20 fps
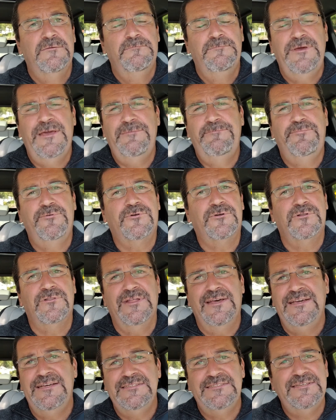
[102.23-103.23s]
People are
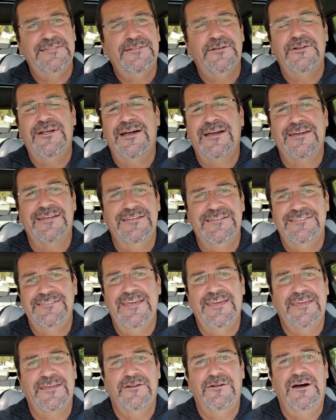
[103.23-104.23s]
lazy. They're not going to
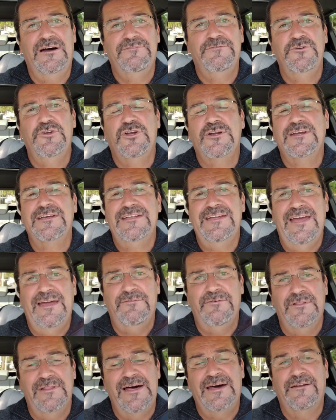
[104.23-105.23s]
take it off. You're going to have
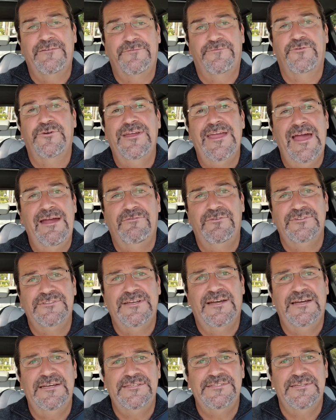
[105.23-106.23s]
a lot of free
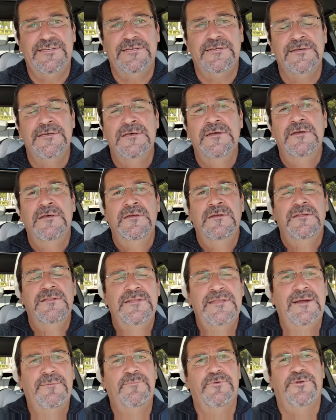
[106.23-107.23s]
advertising.
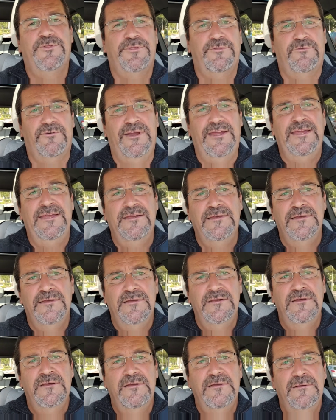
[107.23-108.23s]
Number three,
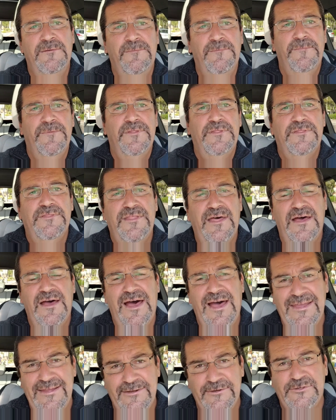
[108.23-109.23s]

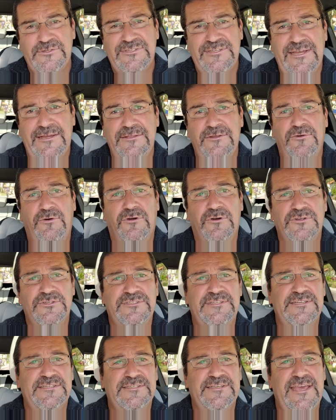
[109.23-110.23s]
I understand the order's
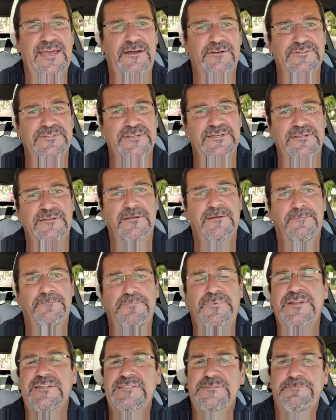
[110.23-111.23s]
discounted,
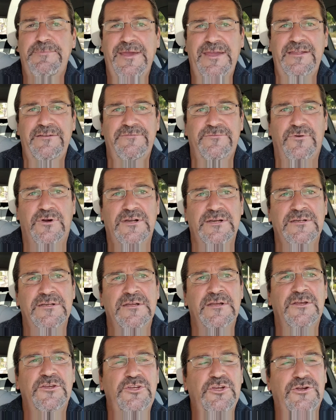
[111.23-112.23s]
but it's paid for
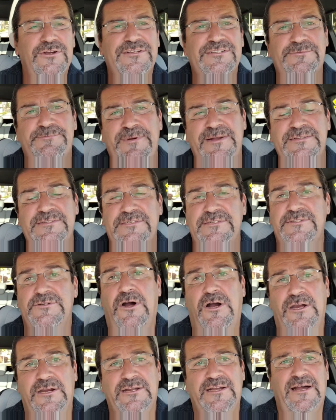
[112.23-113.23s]
your expenses
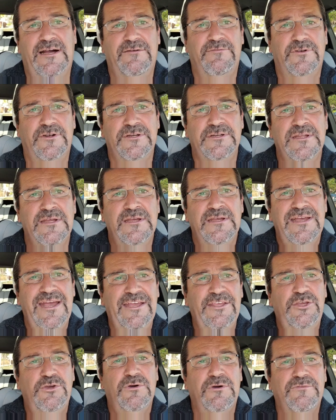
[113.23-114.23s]
are covered
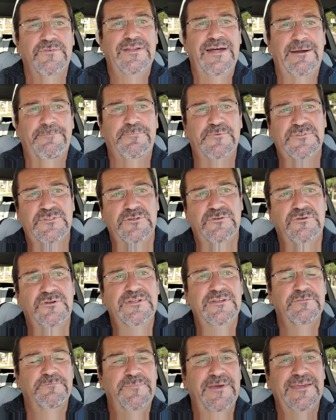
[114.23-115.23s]
and you have an
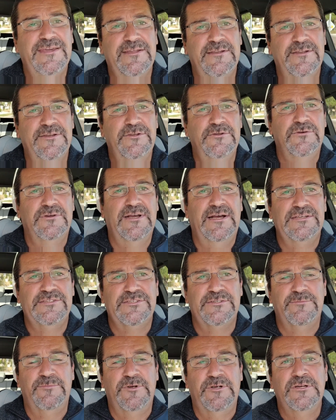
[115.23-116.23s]
opportunity of making a new
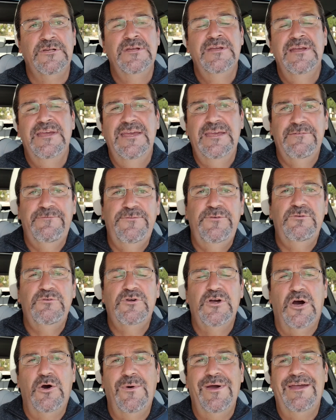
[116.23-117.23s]
customer. If you
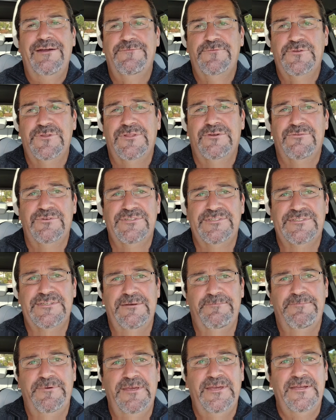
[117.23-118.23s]
go after the
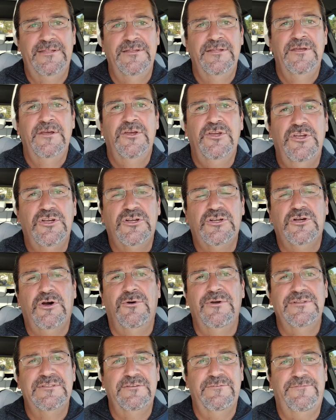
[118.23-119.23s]
recipient, you're
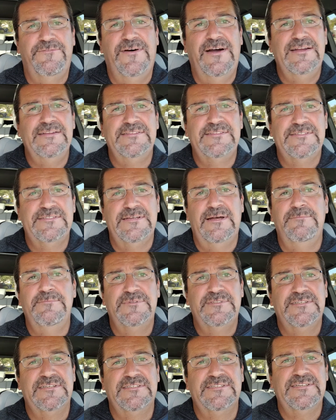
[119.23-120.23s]
going to find some
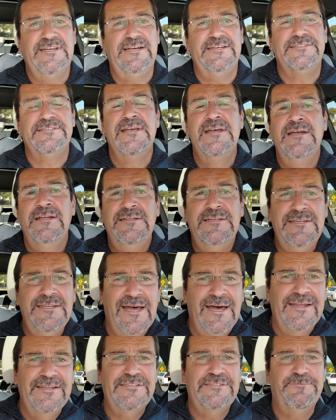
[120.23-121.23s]
success.
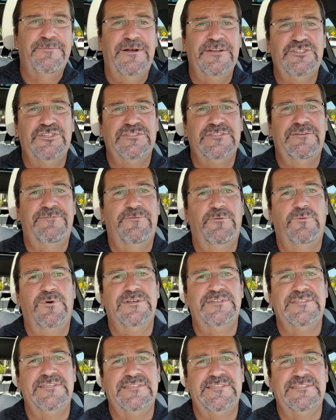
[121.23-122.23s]
Not as much as if it was the